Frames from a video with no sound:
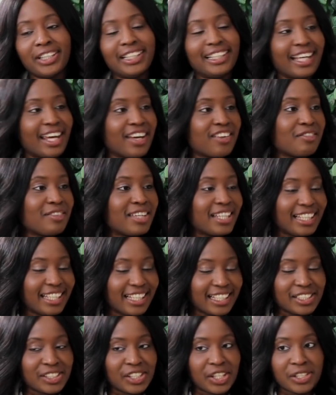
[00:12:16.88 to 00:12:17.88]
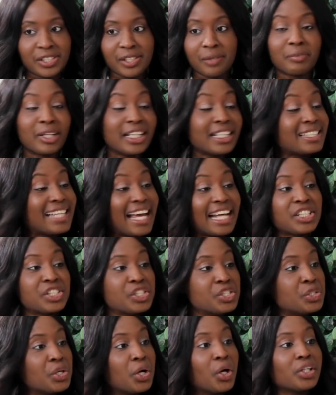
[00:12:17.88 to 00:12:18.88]
he gave me the internship. But it's
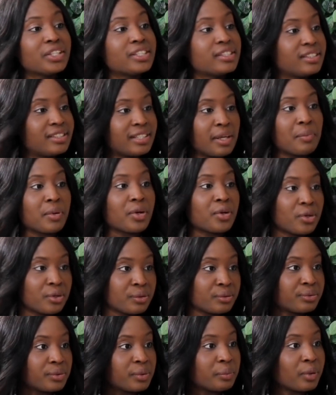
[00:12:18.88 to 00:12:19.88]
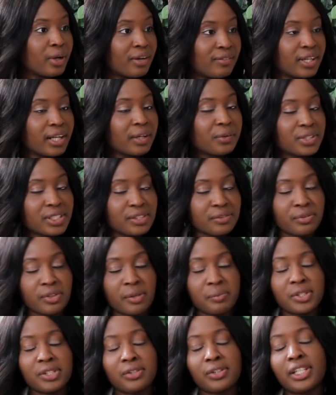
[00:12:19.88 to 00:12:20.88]
actually not typical for a private equity
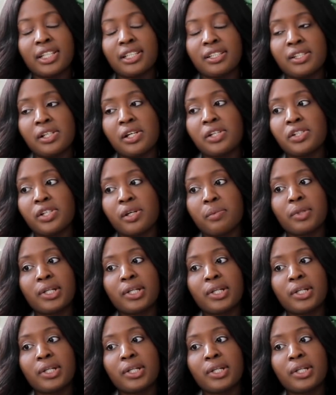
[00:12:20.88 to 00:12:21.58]
firm to do an internship.